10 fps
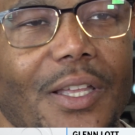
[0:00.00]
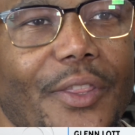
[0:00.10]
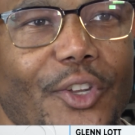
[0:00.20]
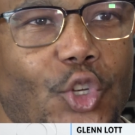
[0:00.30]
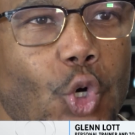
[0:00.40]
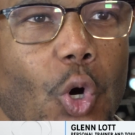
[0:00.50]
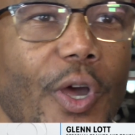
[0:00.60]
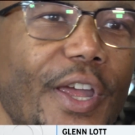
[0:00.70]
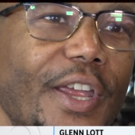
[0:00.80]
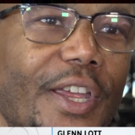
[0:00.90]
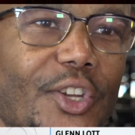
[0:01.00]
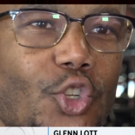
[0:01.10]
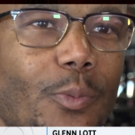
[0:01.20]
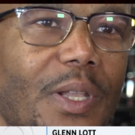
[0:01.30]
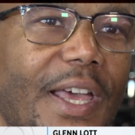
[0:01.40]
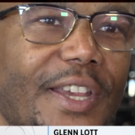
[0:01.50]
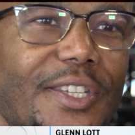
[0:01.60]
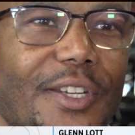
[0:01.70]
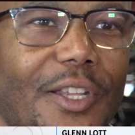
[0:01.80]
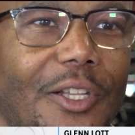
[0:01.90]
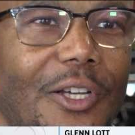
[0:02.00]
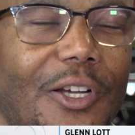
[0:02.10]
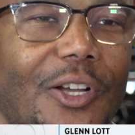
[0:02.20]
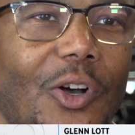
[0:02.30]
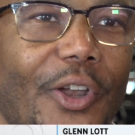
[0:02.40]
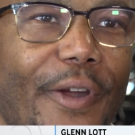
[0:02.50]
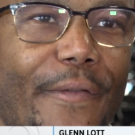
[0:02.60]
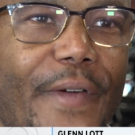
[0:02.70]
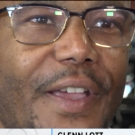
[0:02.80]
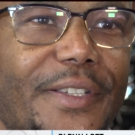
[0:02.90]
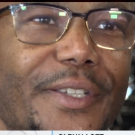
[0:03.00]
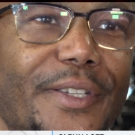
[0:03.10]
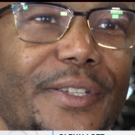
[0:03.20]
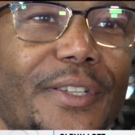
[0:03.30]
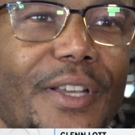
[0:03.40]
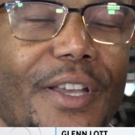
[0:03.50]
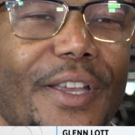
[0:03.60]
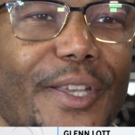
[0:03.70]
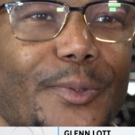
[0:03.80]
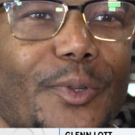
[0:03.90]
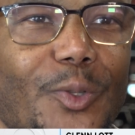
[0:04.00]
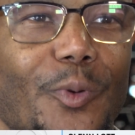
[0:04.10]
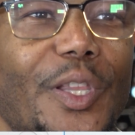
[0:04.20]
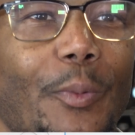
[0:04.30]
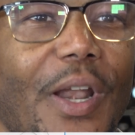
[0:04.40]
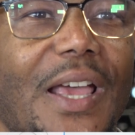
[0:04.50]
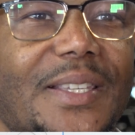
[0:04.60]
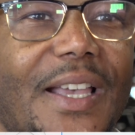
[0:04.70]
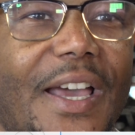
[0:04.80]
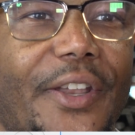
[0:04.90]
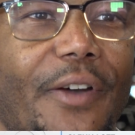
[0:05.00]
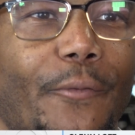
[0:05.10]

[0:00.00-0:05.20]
the joy and jubilation and look on their faces is, is really what I signed up